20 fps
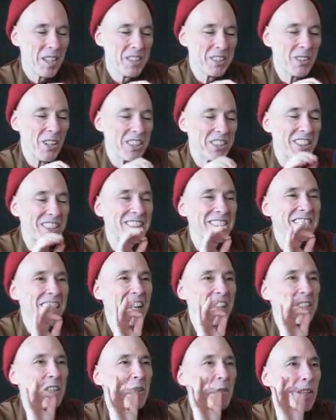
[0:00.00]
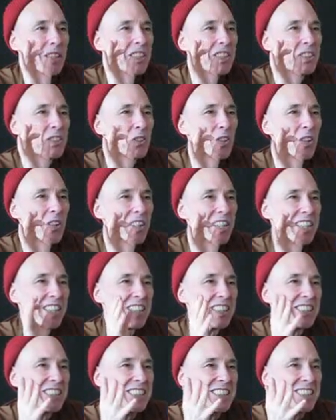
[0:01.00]
So I just tell you what the story
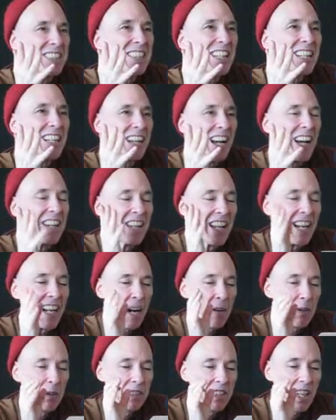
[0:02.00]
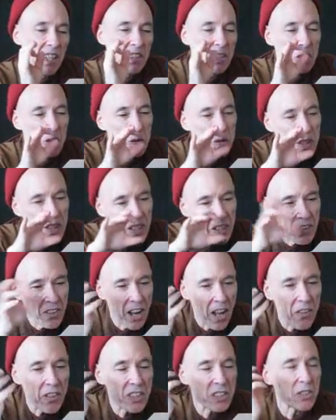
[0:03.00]
is, and then I will tell you
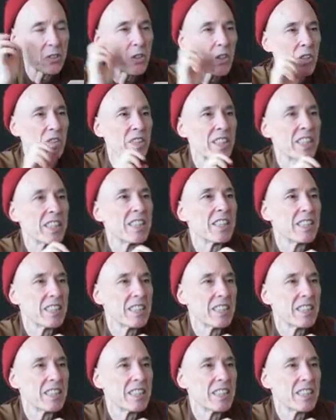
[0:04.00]
another story,